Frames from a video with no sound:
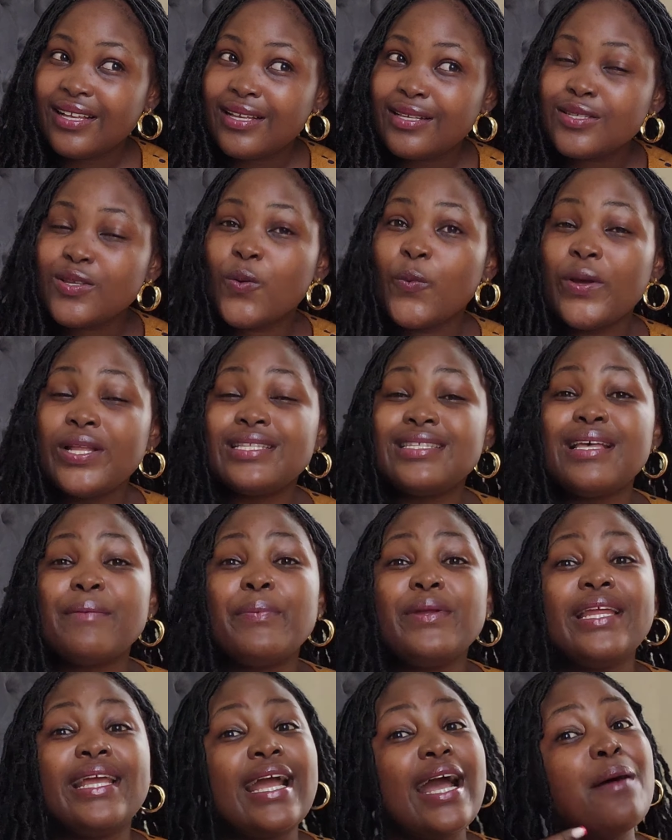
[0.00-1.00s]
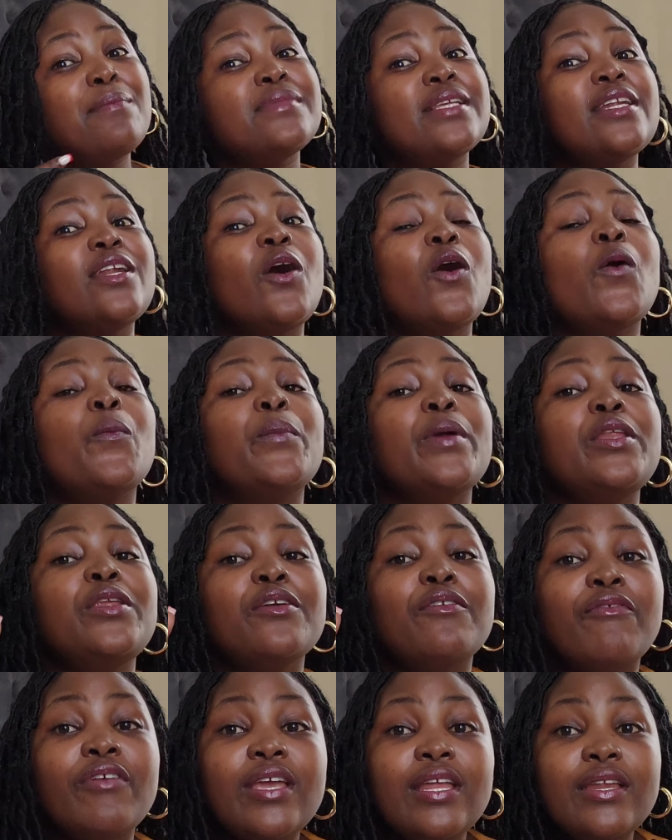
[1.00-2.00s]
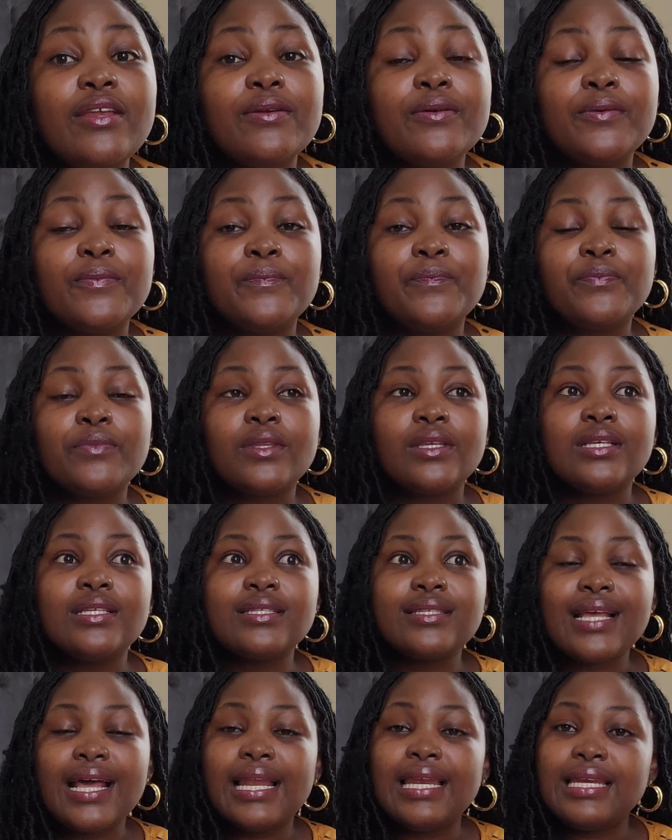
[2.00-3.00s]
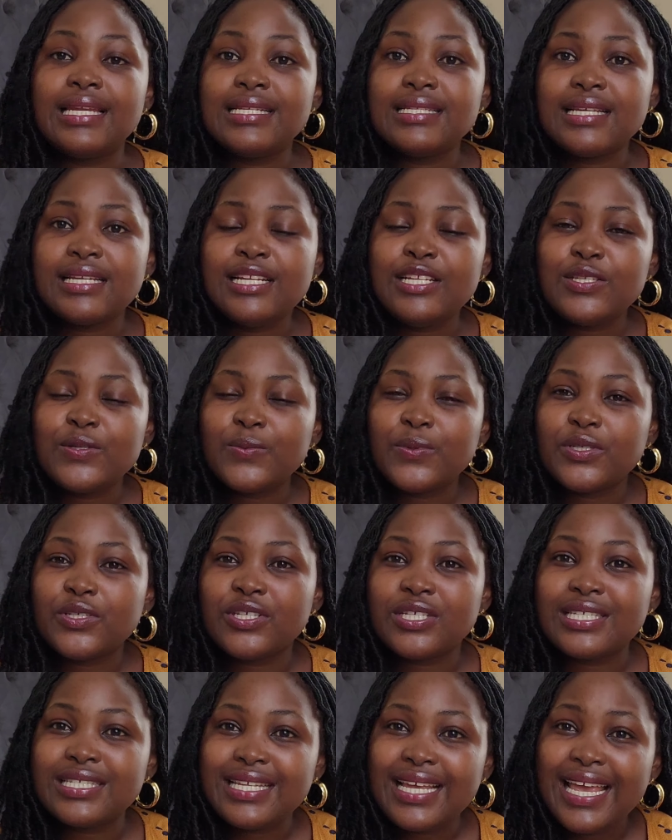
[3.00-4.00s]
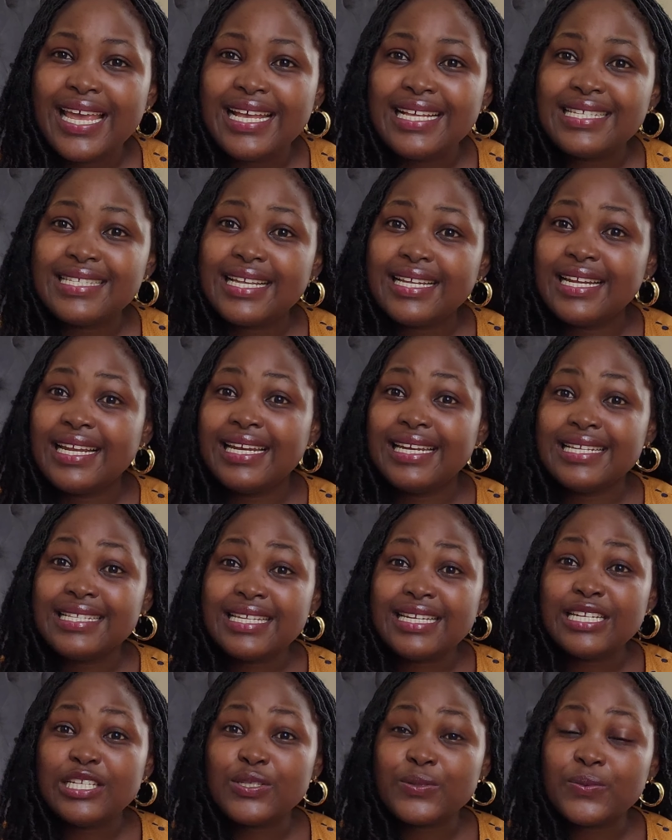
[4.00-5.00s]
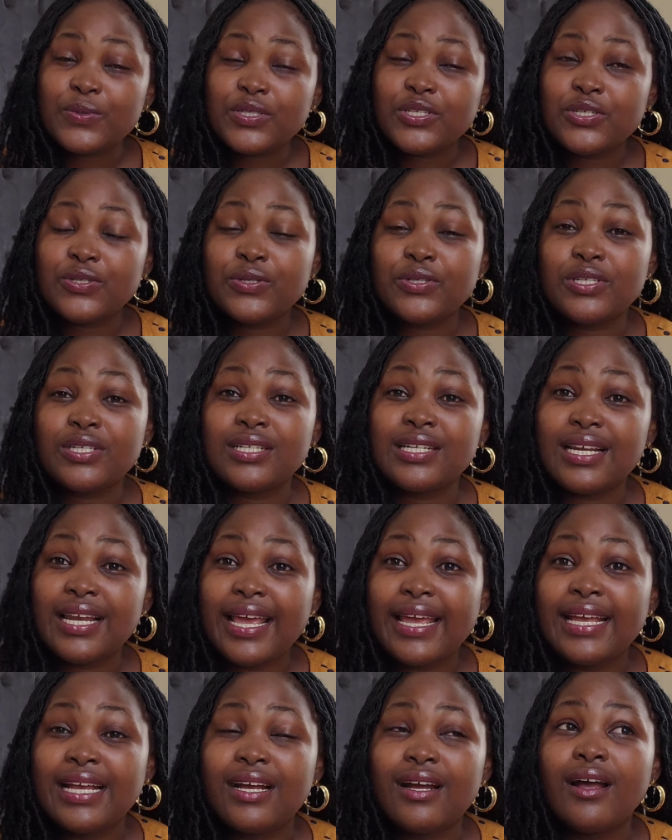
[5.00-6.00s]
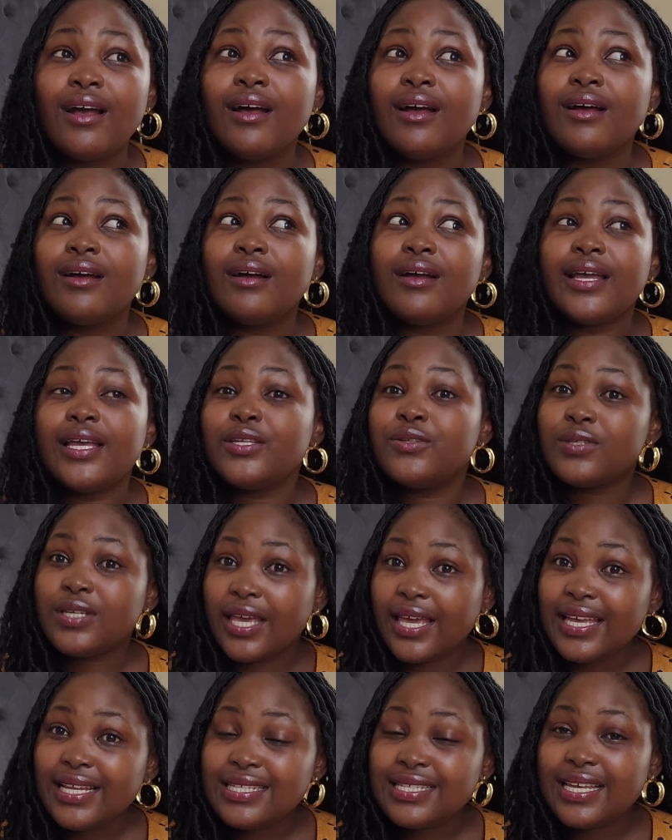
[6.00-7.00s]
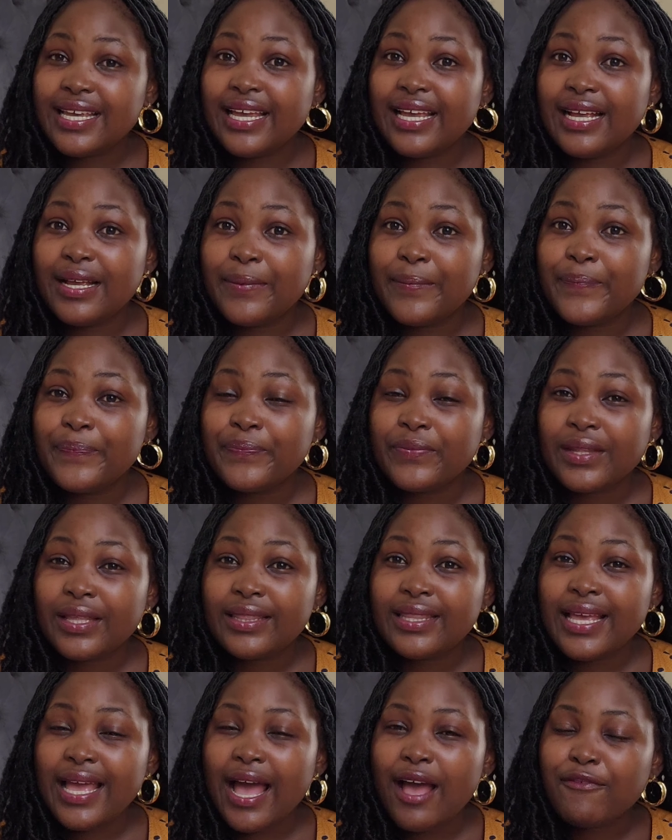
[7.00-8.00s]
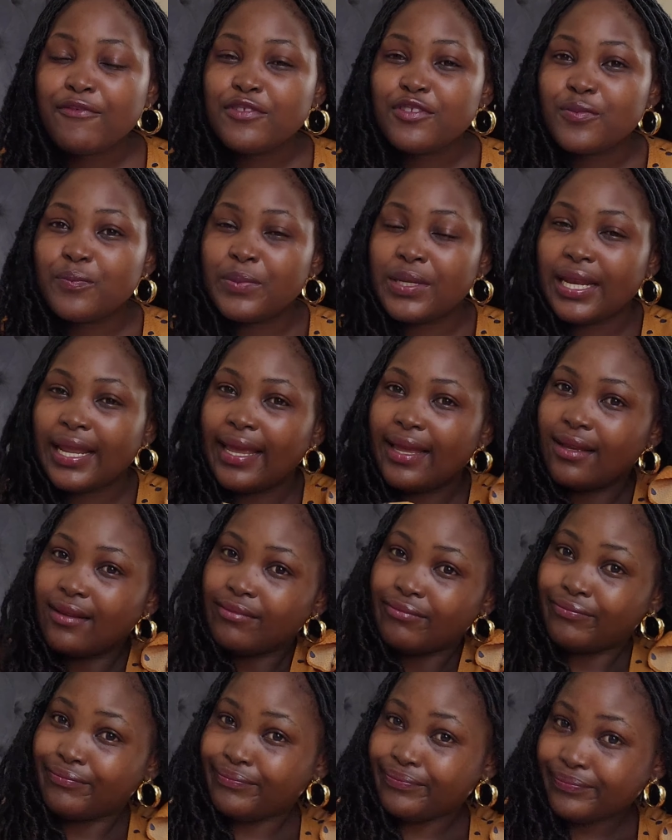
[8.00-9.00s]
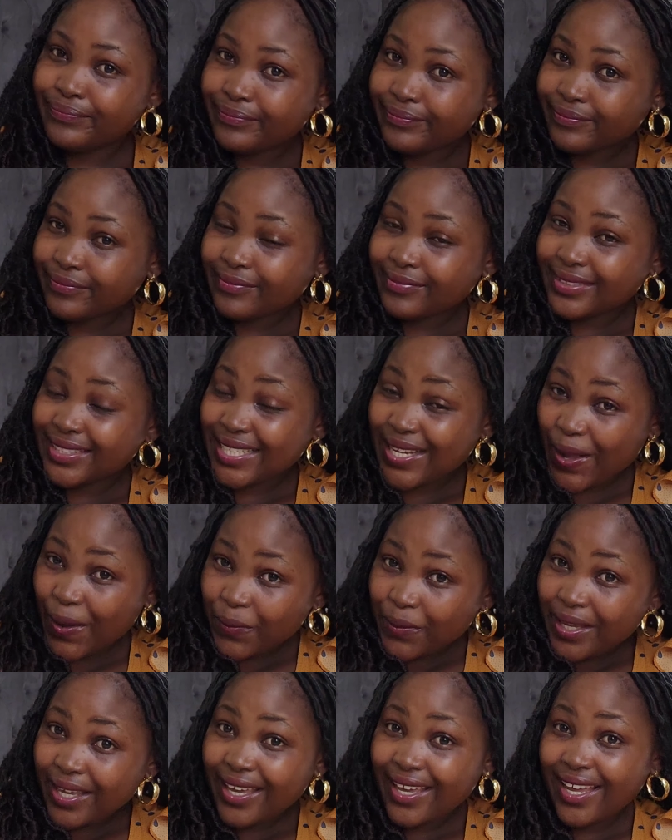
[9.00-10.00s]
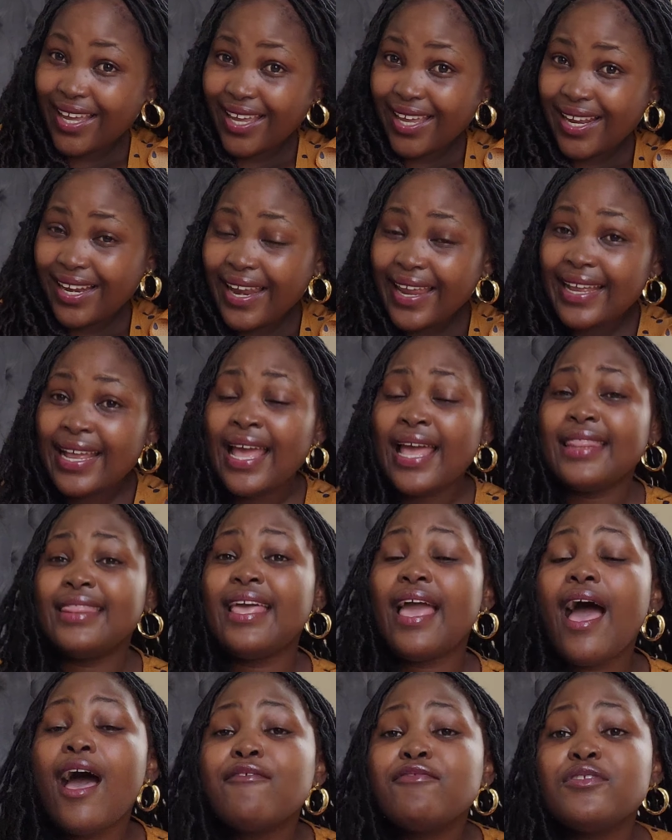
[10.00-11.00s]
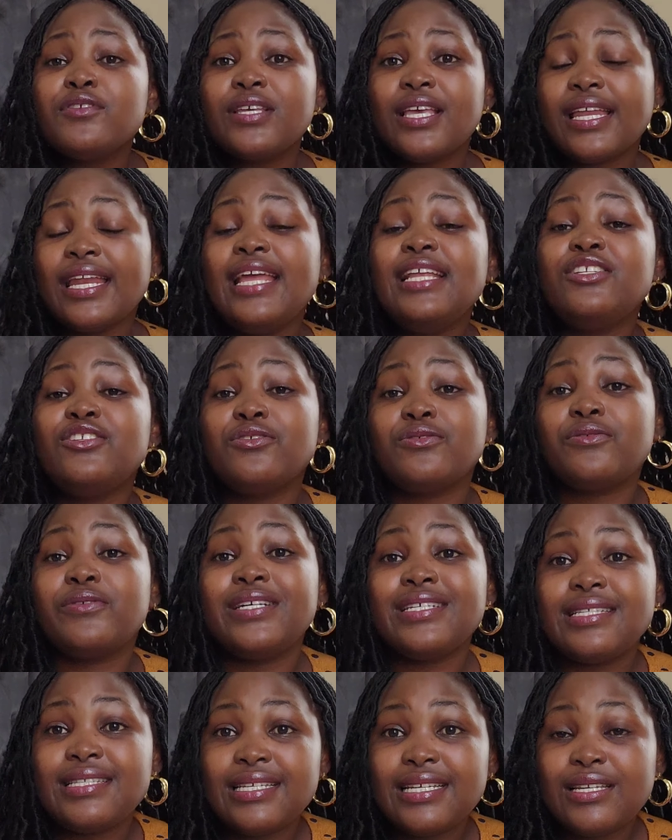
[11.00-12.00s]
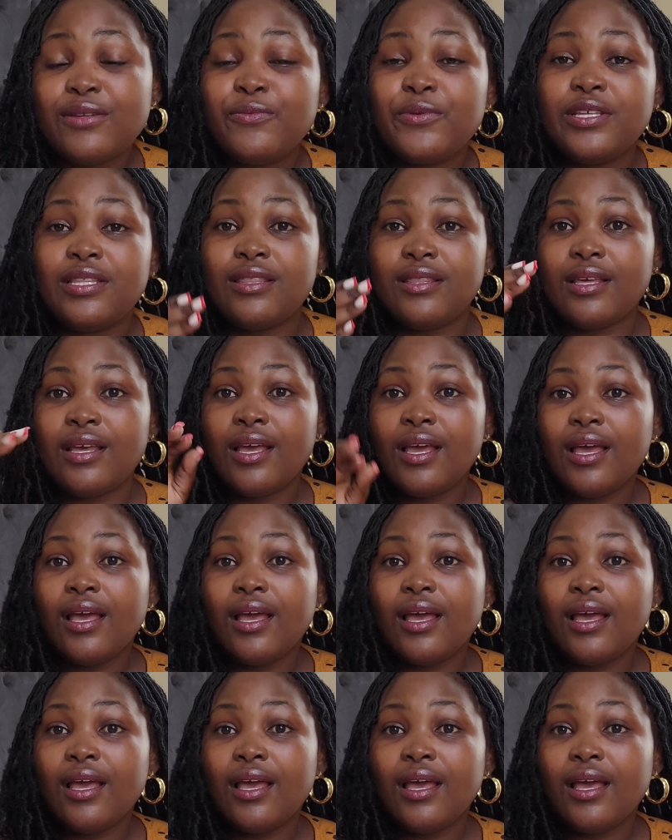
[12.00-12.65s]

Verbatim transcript: so when somebody comes and open your video start listening to what you're saying start listening to what you're like educating they have to be like okay like they have to get interested with